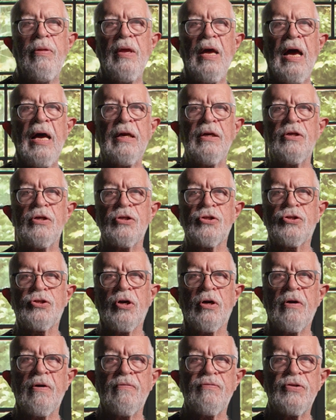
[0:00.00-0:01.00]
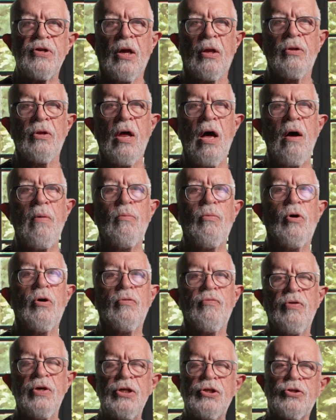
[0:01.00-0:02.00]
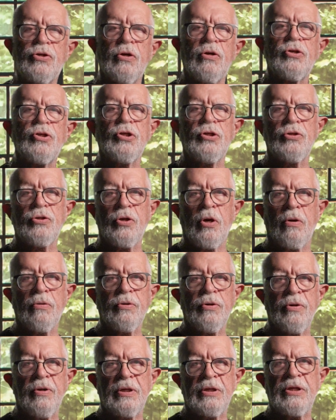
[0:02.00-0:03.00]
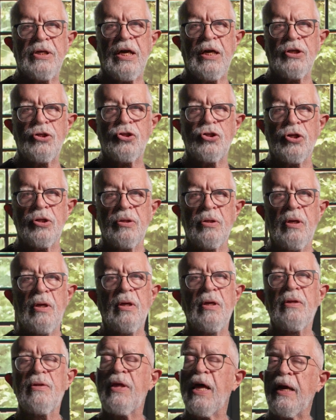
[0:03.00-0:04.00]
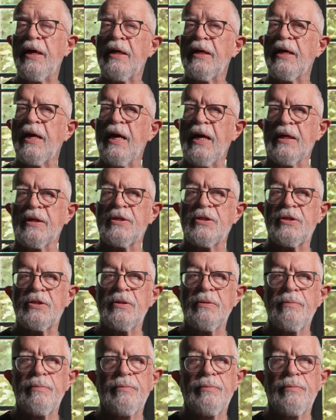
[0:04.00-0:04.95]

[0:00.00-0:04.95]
and deserves a lot more research and donor attention than it gets.